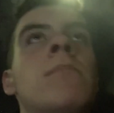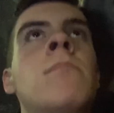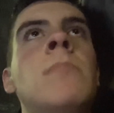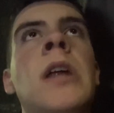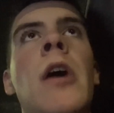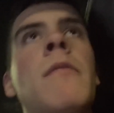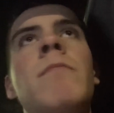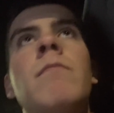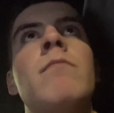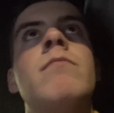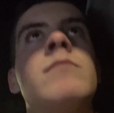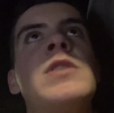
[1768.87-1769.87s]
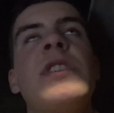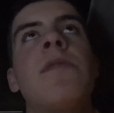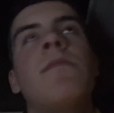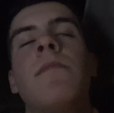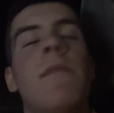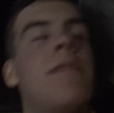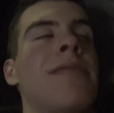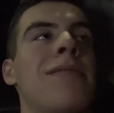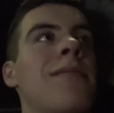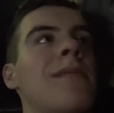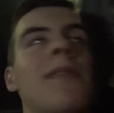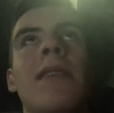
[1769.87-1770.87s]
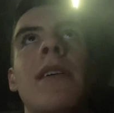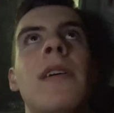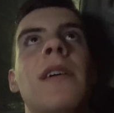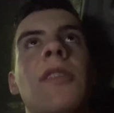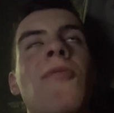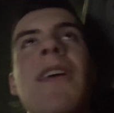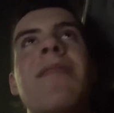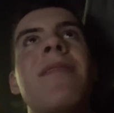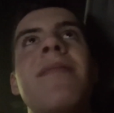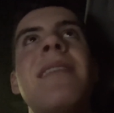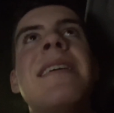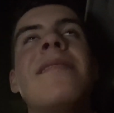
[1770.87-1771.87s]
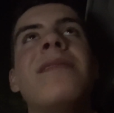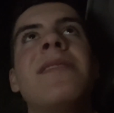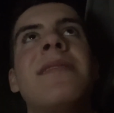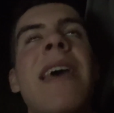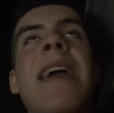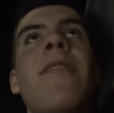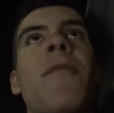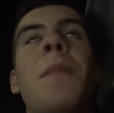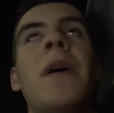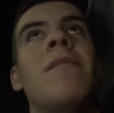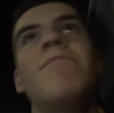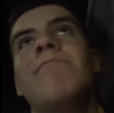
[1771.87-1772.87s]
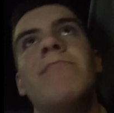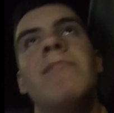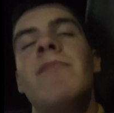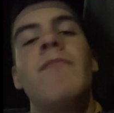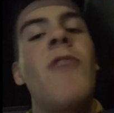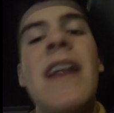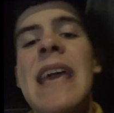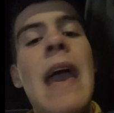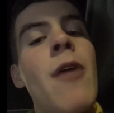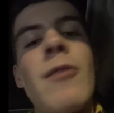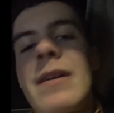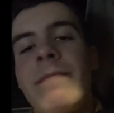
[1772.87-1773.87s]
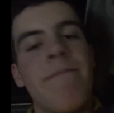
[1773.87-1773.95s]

you know, just the rest of the season to save. But Ranieri,